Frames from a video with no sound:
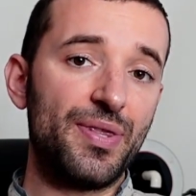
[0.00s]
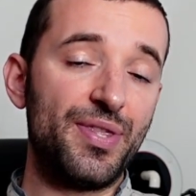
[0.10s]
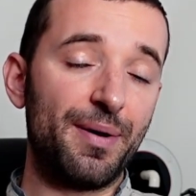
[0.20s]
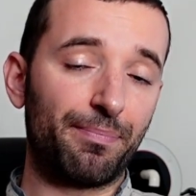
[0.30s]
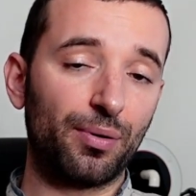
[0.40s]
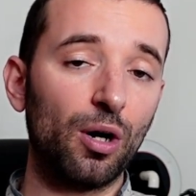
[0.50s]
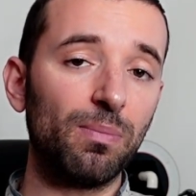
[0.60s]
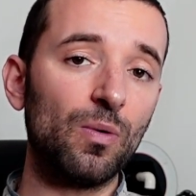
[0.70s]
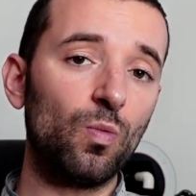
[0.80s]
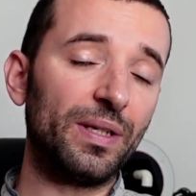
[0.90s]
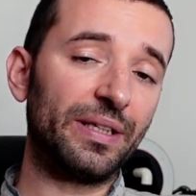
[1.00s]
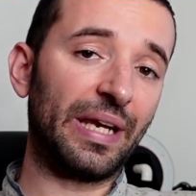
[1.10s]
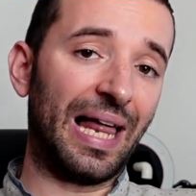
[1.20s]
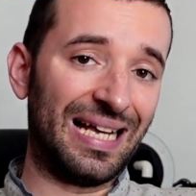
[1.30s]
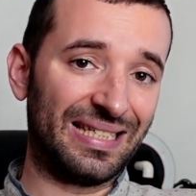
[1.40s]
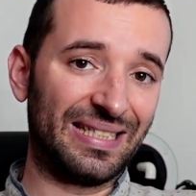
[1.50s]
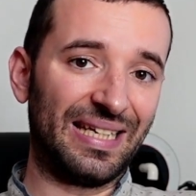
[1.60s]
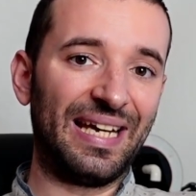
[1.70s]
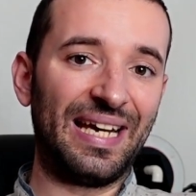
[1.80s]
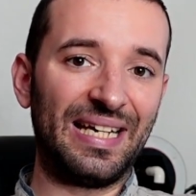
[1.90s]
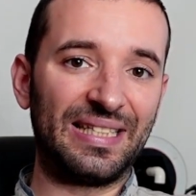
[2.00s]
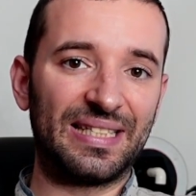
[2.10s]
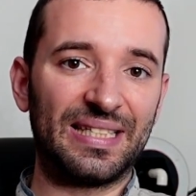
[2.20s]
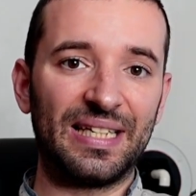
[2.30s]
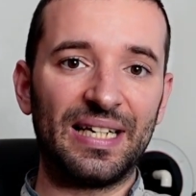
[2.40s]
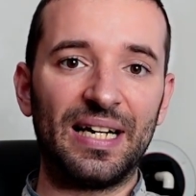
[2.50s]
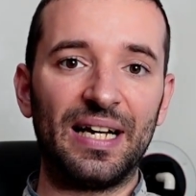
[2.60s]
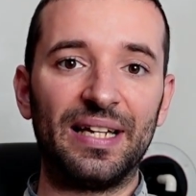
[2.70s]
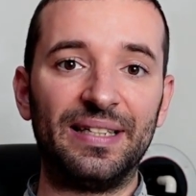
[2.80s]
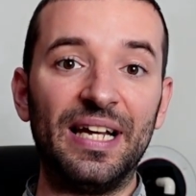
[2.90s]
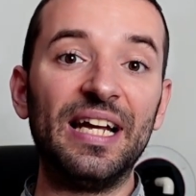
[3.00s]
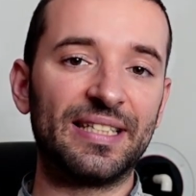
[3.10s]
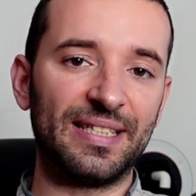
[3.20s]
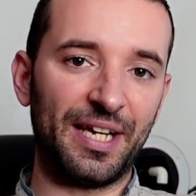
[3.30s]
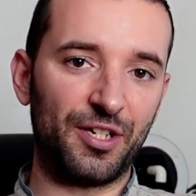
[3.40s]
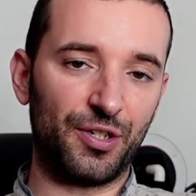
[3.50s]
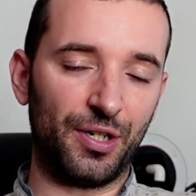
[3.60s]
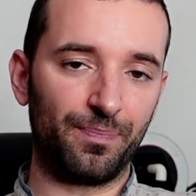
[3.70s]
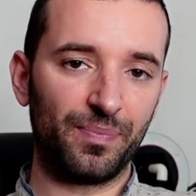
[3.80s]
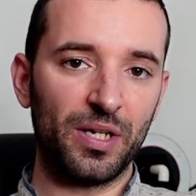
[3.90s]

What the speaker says: The problem with glass is its nature.